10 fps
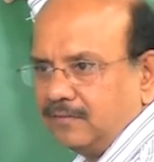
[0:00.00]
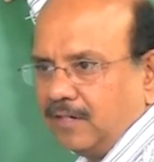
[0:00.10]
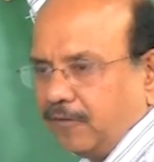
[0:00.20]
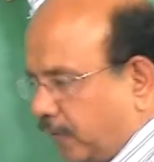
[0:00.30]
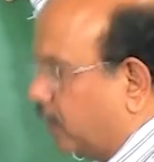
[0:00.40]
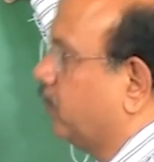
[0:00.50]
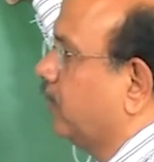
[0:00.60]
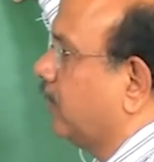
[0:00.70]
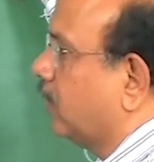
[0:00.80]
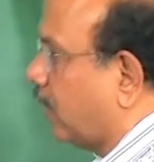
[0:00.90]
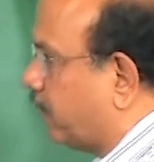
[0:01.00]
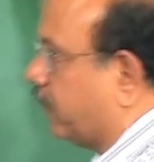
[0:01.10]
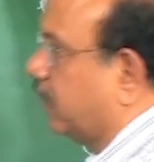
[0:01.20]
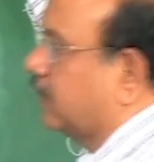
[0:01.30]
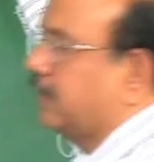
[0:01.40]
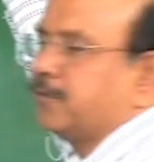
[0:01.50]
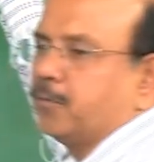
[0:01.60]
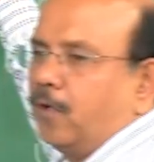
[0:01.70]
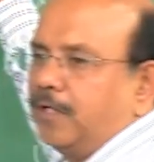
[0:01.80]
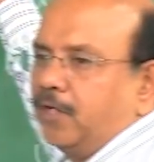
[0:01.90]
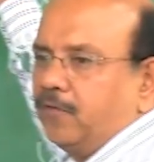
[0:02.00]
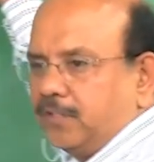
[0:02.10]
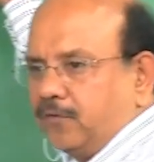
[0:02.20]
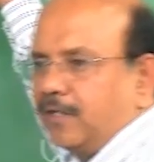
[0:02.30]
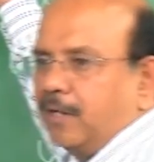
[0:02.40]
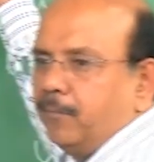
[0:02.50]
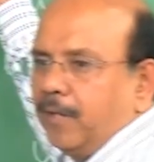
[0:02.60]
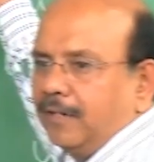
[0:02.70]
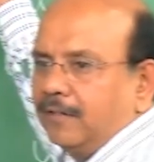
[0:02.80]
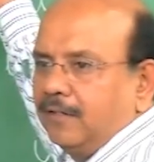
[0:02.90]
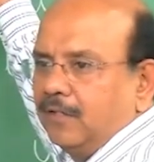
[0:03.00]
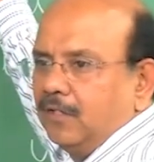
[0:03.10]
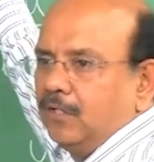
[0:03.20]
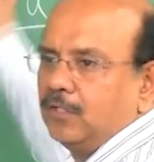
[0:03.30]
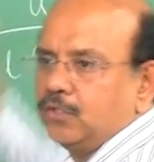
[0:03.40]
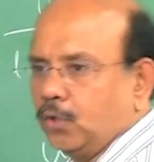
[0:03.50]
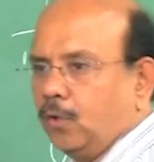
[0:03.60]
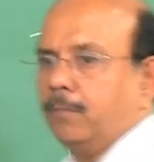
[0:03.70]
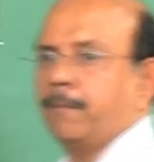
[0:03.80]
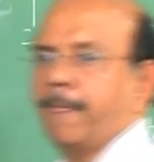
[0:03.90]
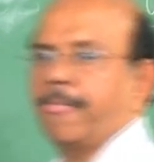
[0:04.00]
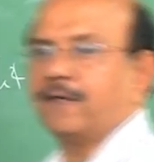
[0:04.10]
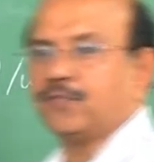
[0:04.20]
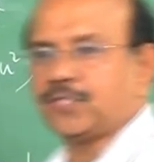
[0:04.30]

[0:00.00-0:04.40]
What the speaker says: After a minute or after a small derivation, we'll come back. So to